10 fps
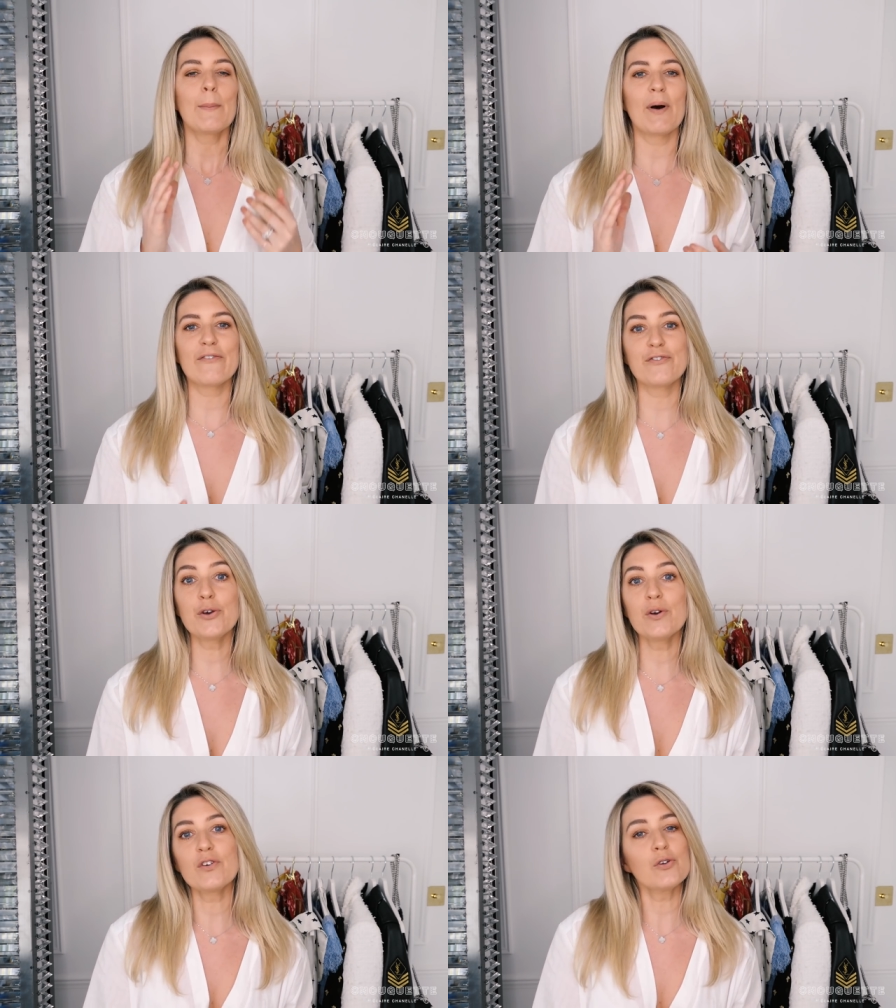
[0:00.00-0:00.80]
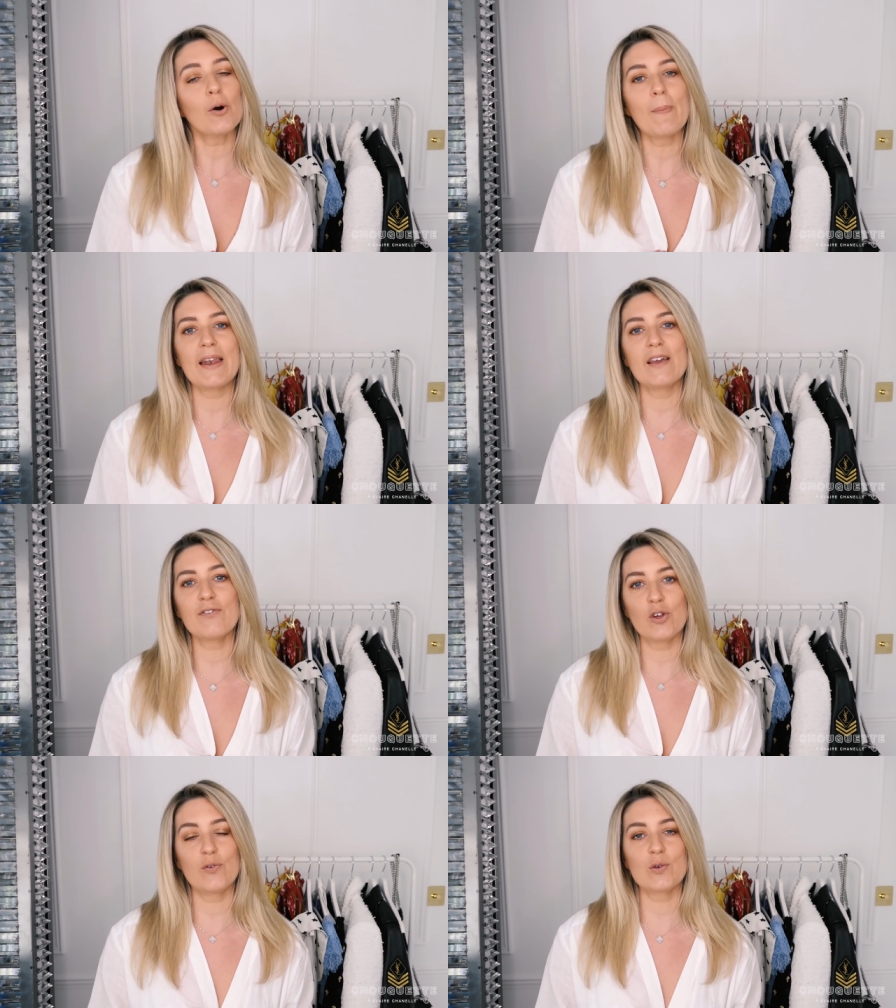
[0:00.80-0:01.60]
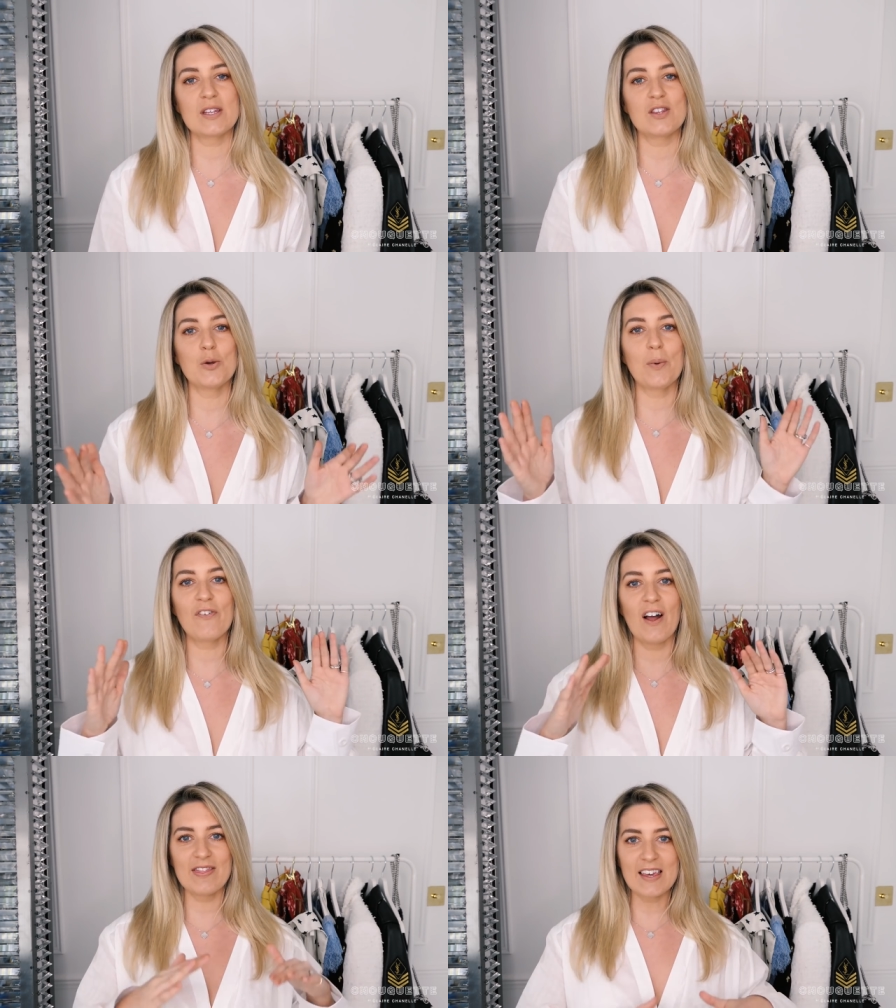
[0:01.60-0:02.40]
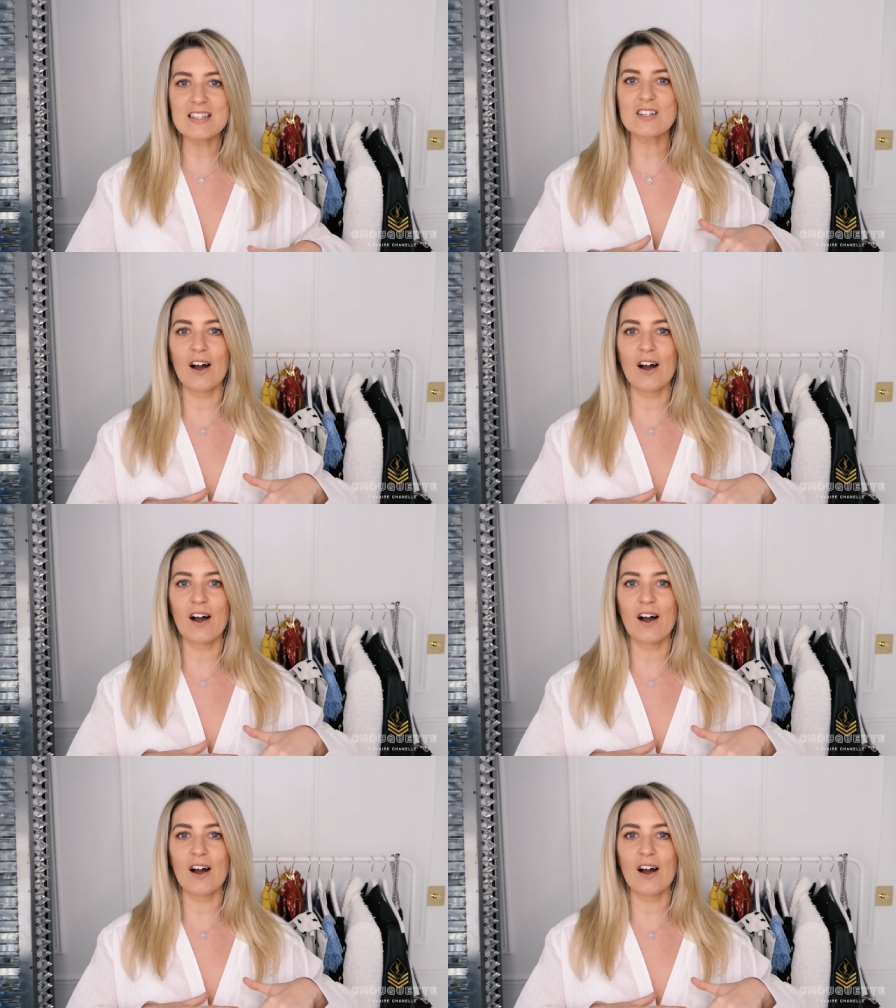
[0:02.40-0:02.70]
but a few of you, not many, a few of you said that you preferred these